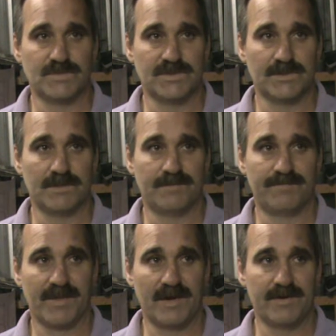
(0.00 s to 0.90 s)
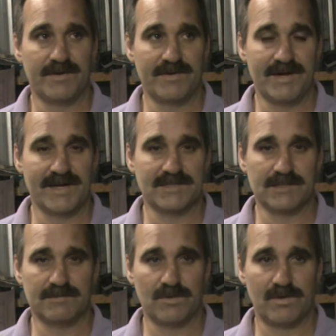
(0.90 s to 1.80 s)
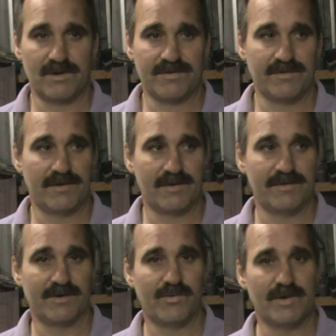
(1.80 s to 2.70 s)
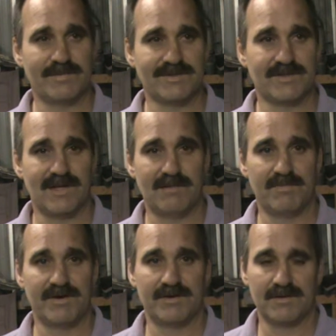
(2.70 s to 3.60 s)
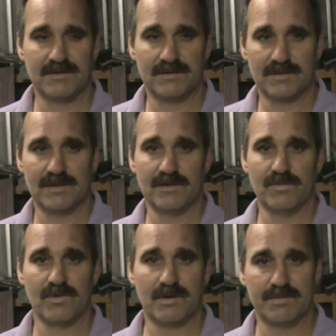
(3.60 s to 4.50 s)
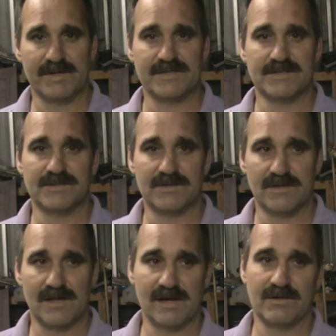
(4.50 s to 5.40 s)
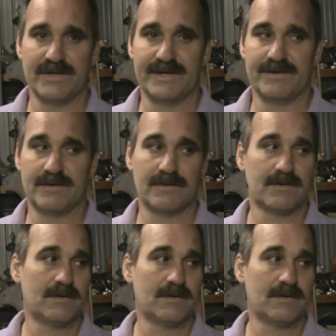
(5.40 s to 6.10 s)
So I know you guys up north, the equipment's a lot better, the workplaces are a lot cleaner,